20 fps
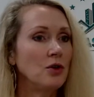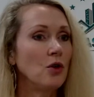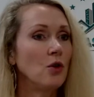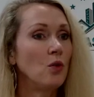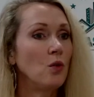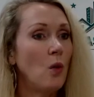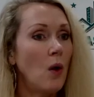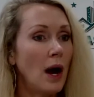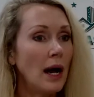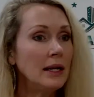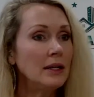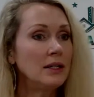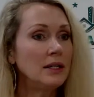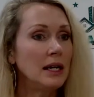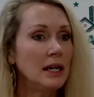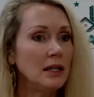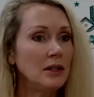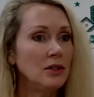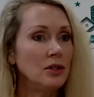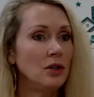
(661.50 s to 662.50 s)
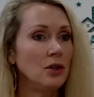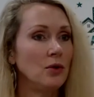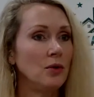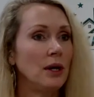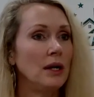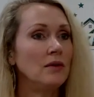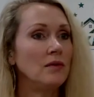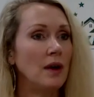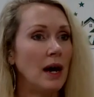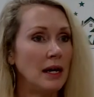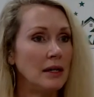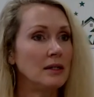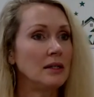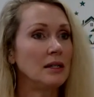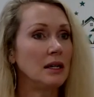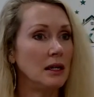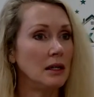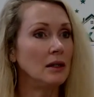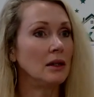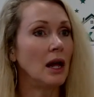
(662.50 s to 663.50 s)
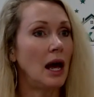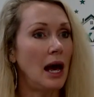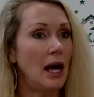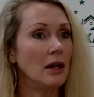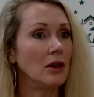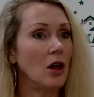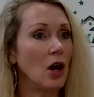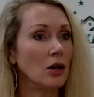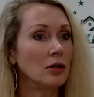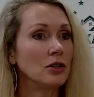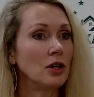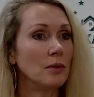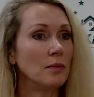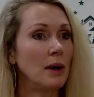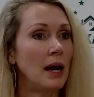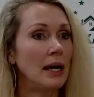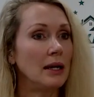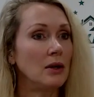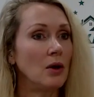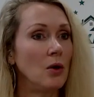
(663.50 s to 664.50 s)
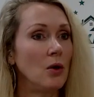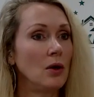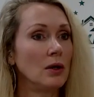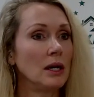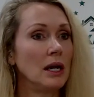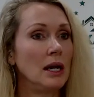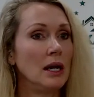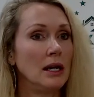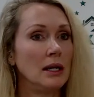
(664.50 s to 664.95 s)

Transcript: who are wanting to invest in long-term buy and hold,